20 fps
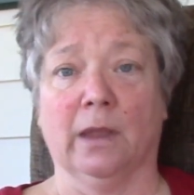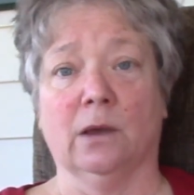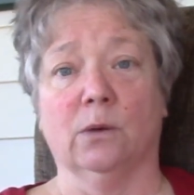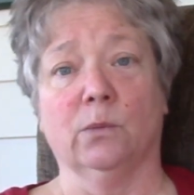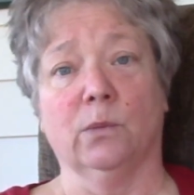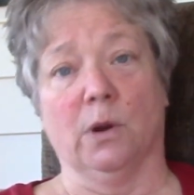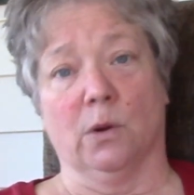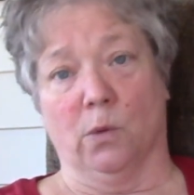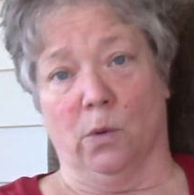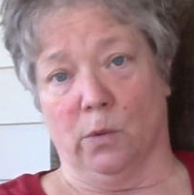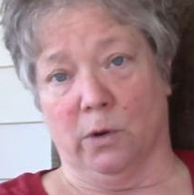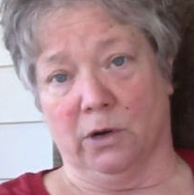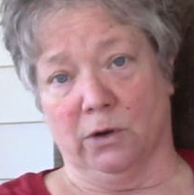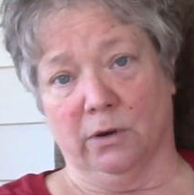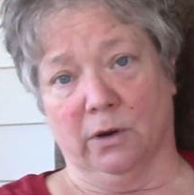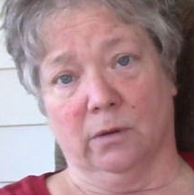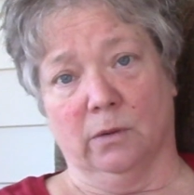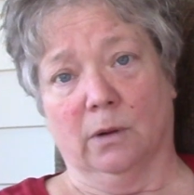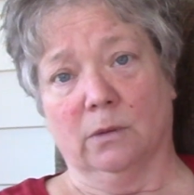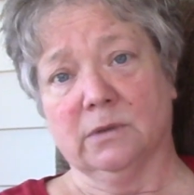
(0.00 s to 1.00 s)
We were
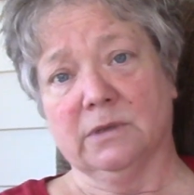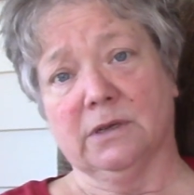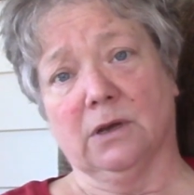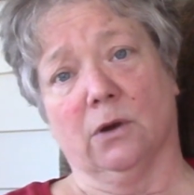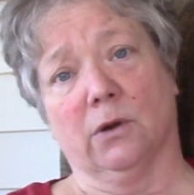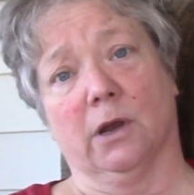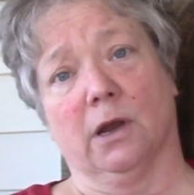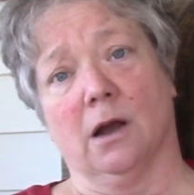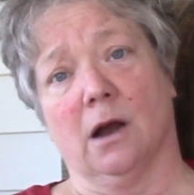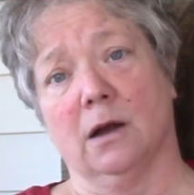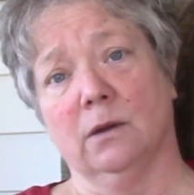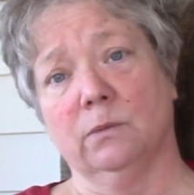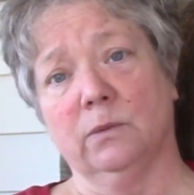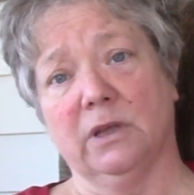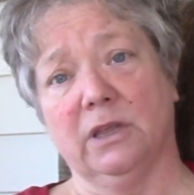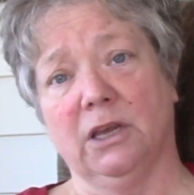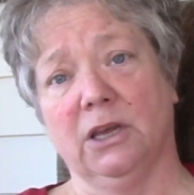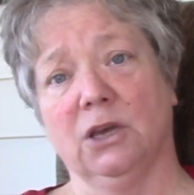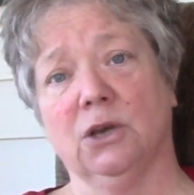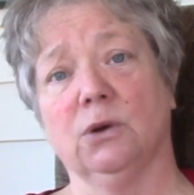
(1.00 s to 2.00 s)
wondering what was going on
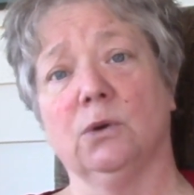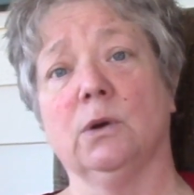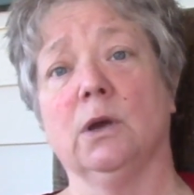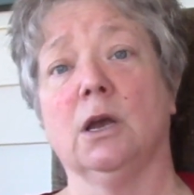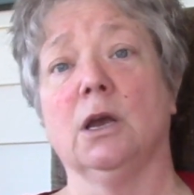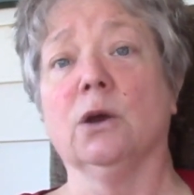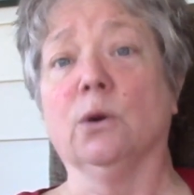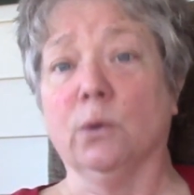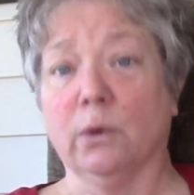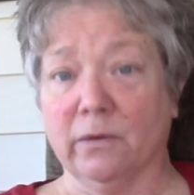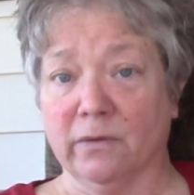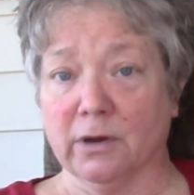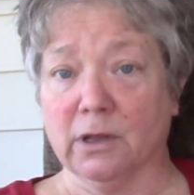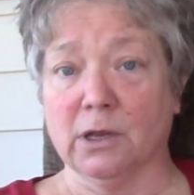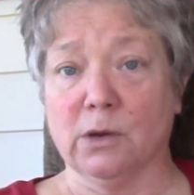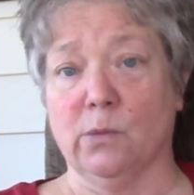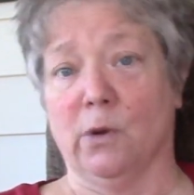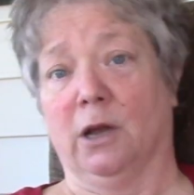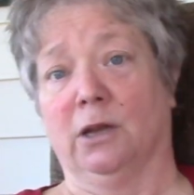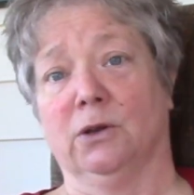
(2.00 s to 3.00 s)
with you. We
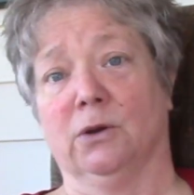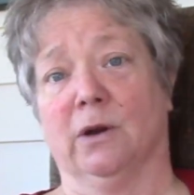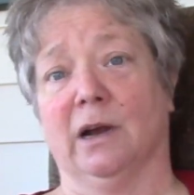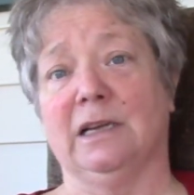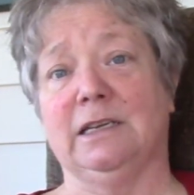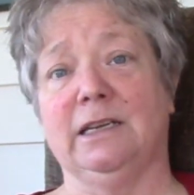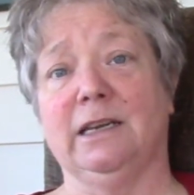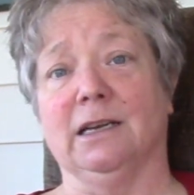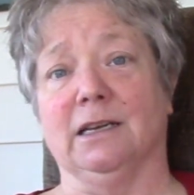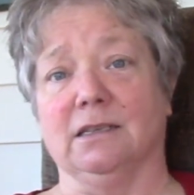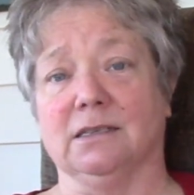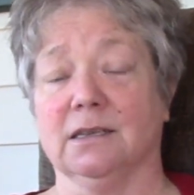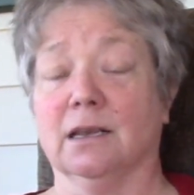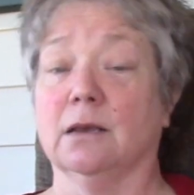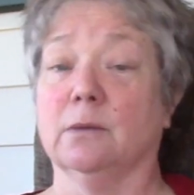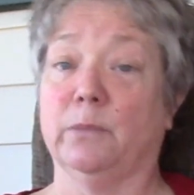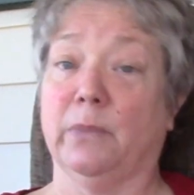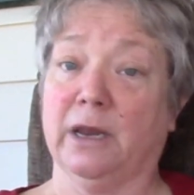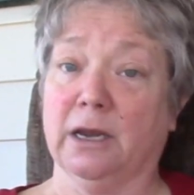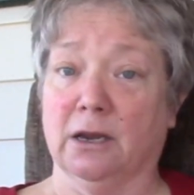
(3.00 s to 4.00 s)
really want your ideas.
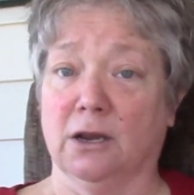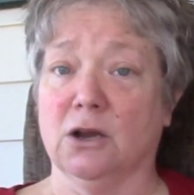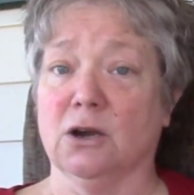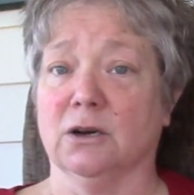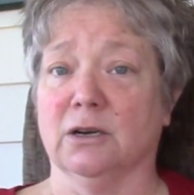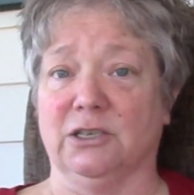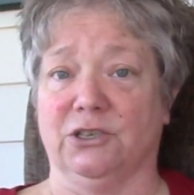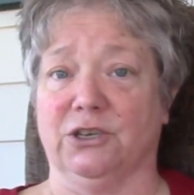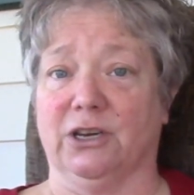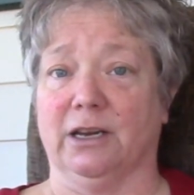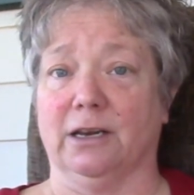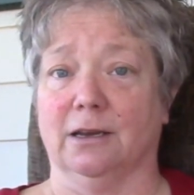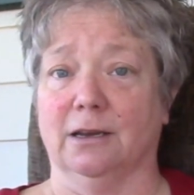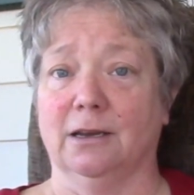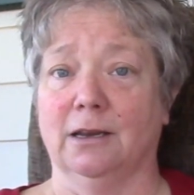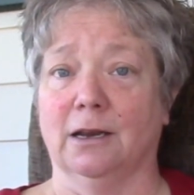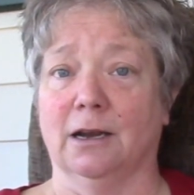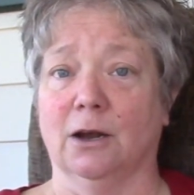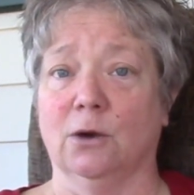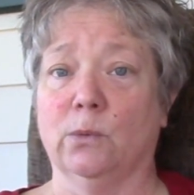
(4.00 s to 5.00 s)
Be encouraging.
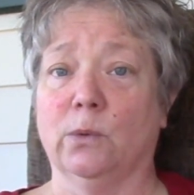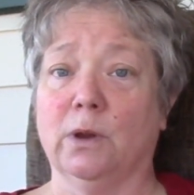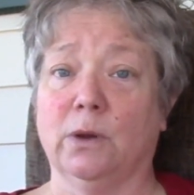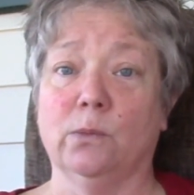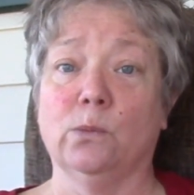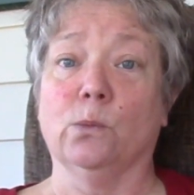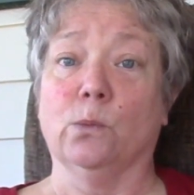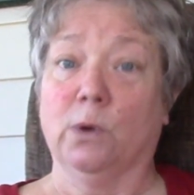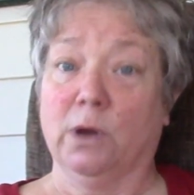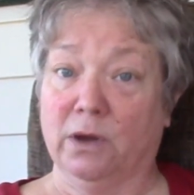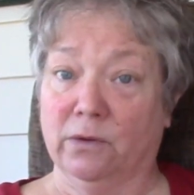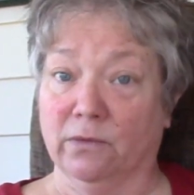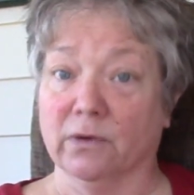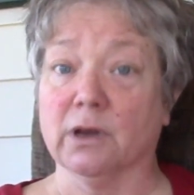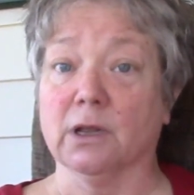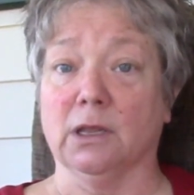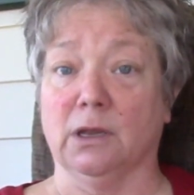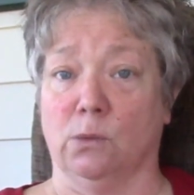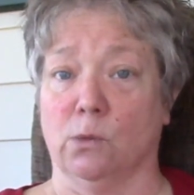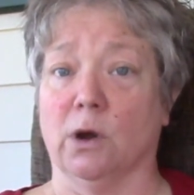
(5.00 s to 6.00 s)
We
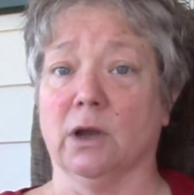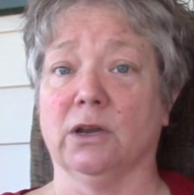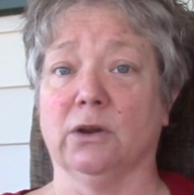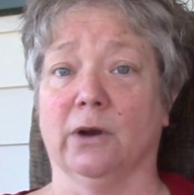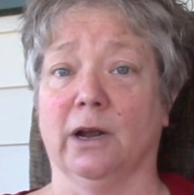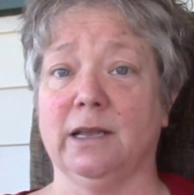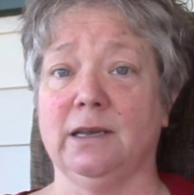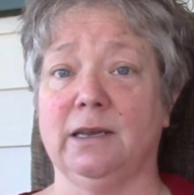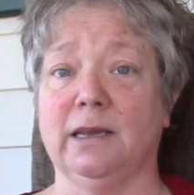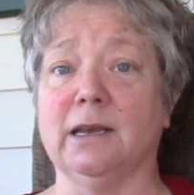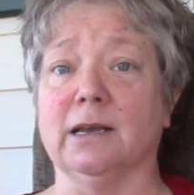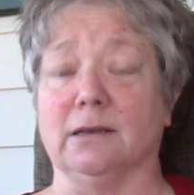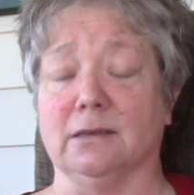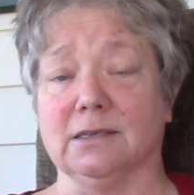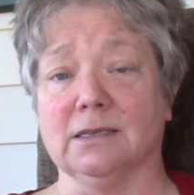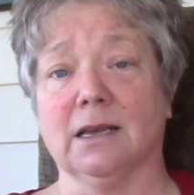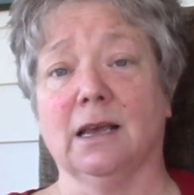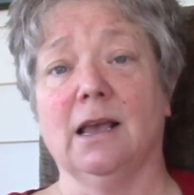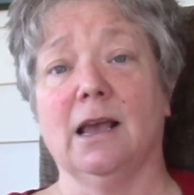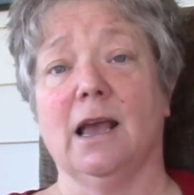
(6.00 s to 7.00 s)
really want your
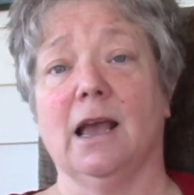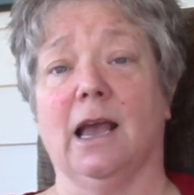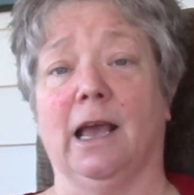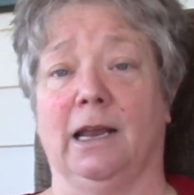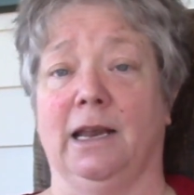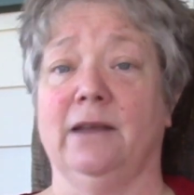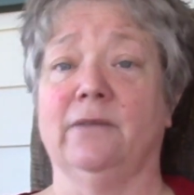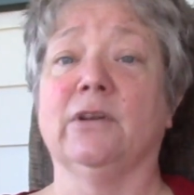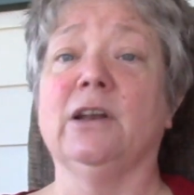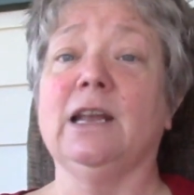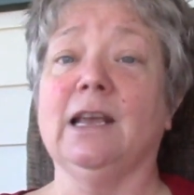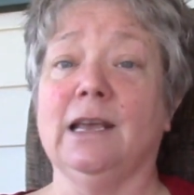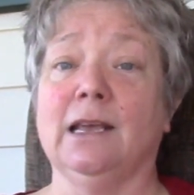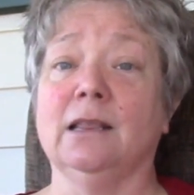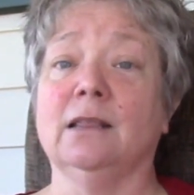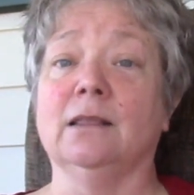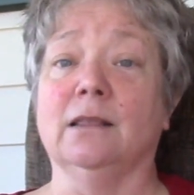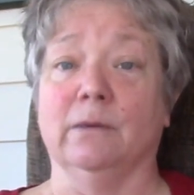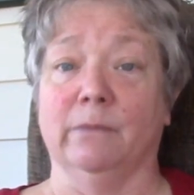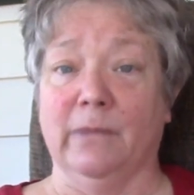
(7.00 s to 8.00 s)
ideas. And even
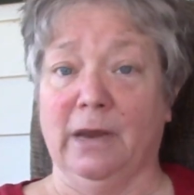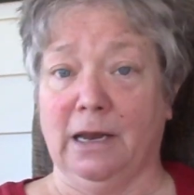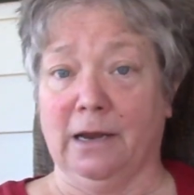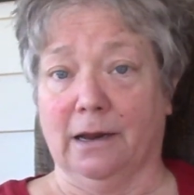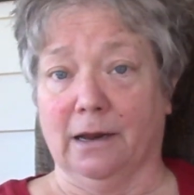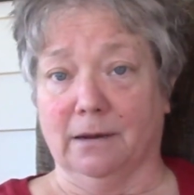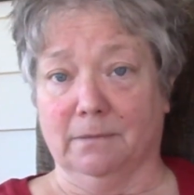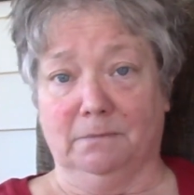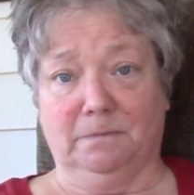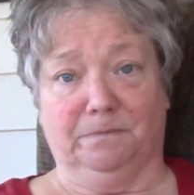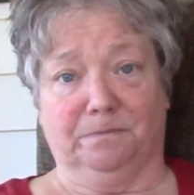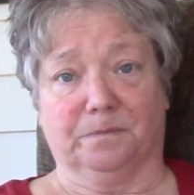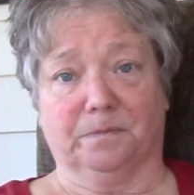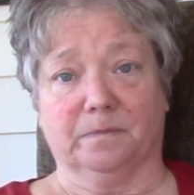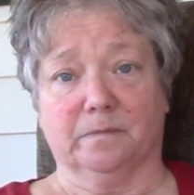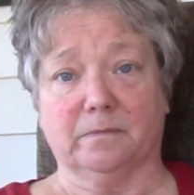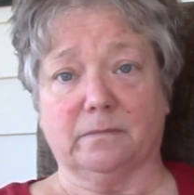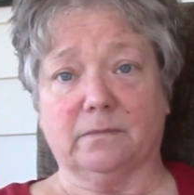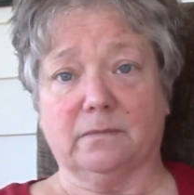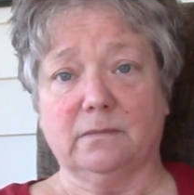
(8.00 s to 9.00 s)
in the meeting,
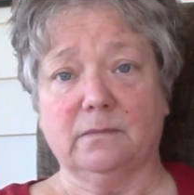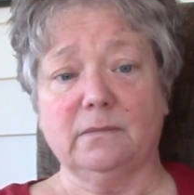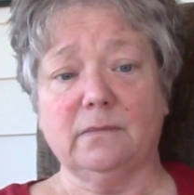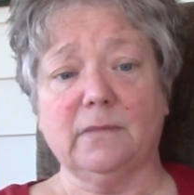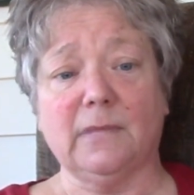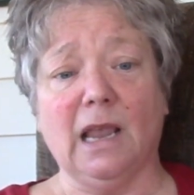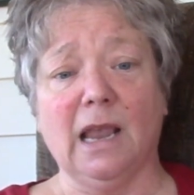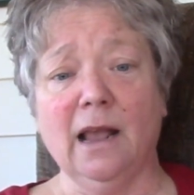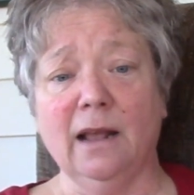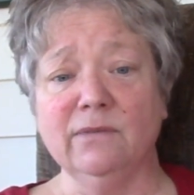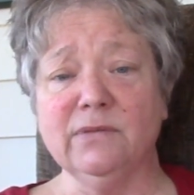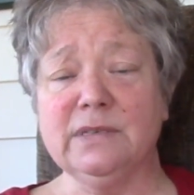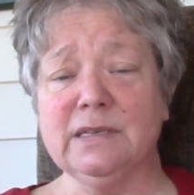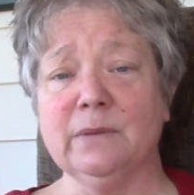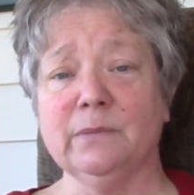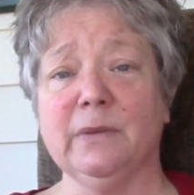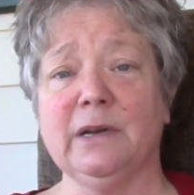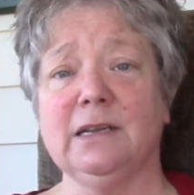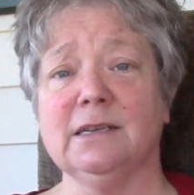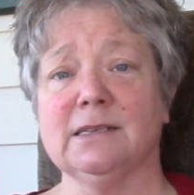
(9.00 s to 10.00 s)
have
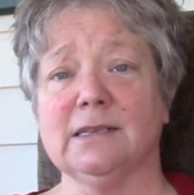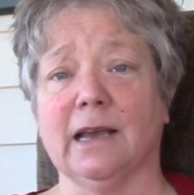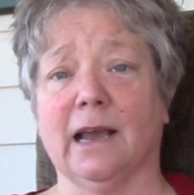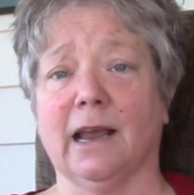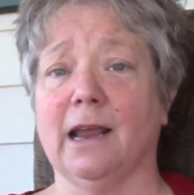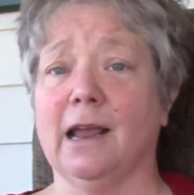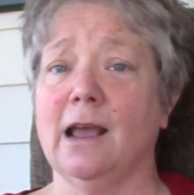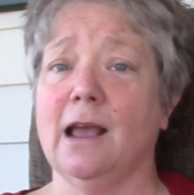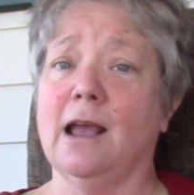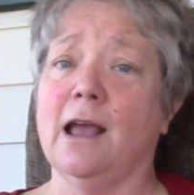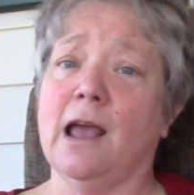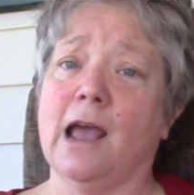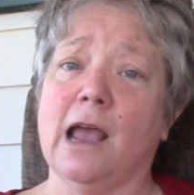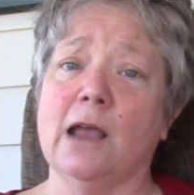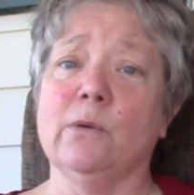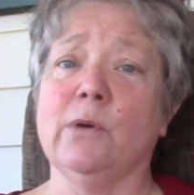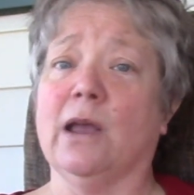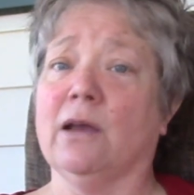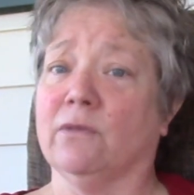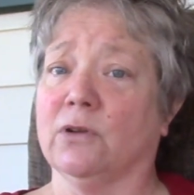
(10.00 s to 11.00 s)
somebody say, hey,
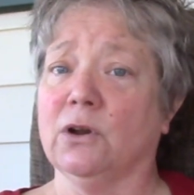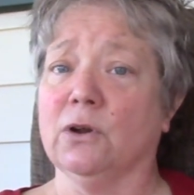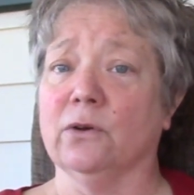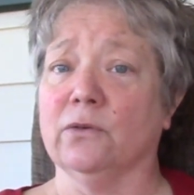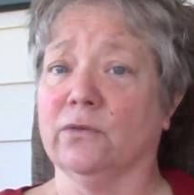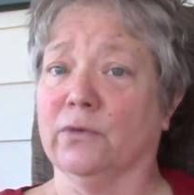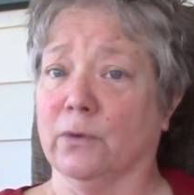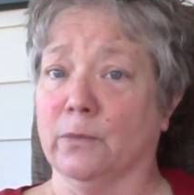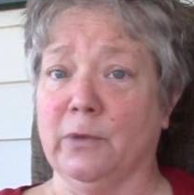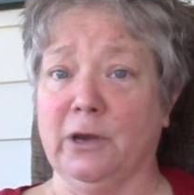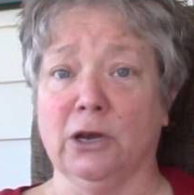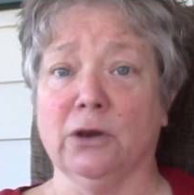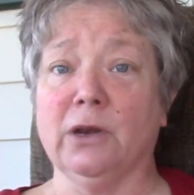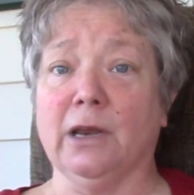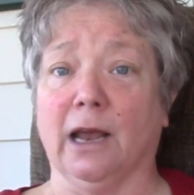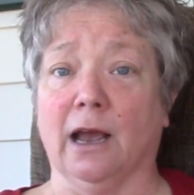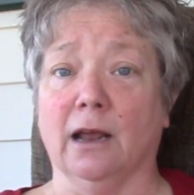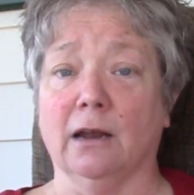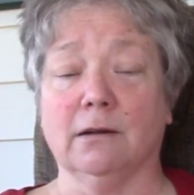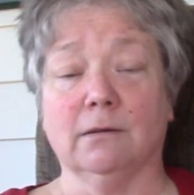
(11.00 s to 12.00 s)
we haven't heard from you
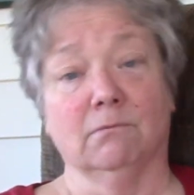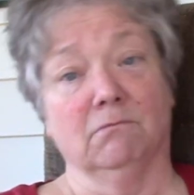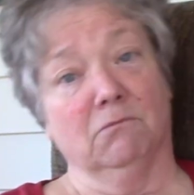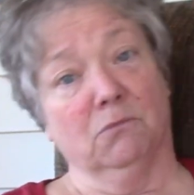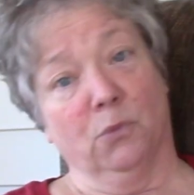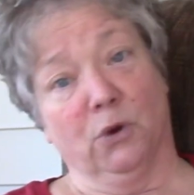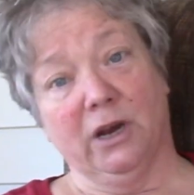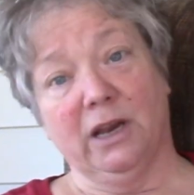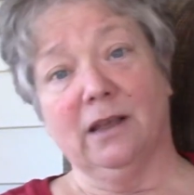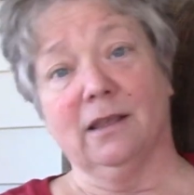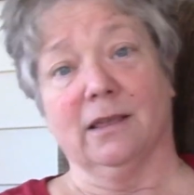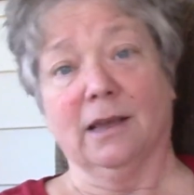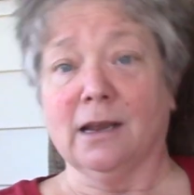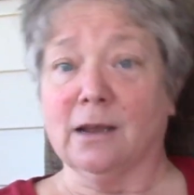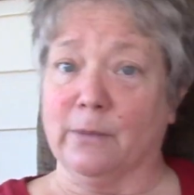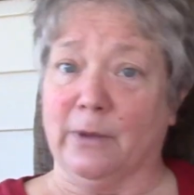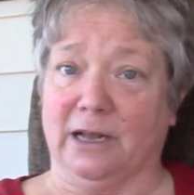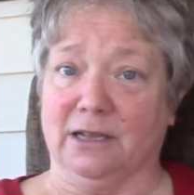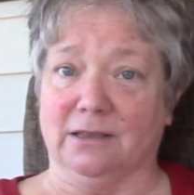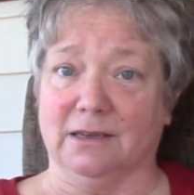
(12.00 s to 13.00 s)
yet. What do you think
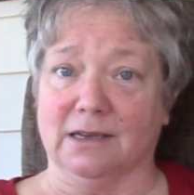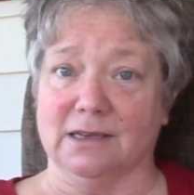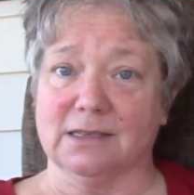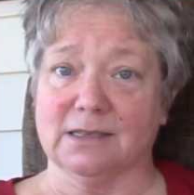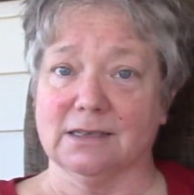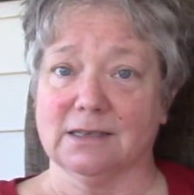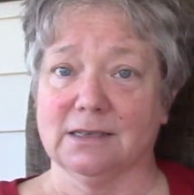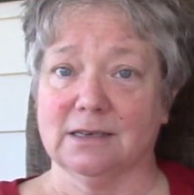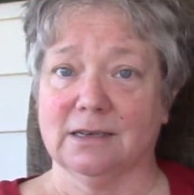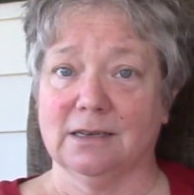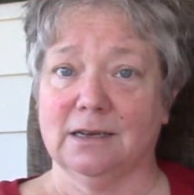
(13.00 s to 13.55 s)
about this?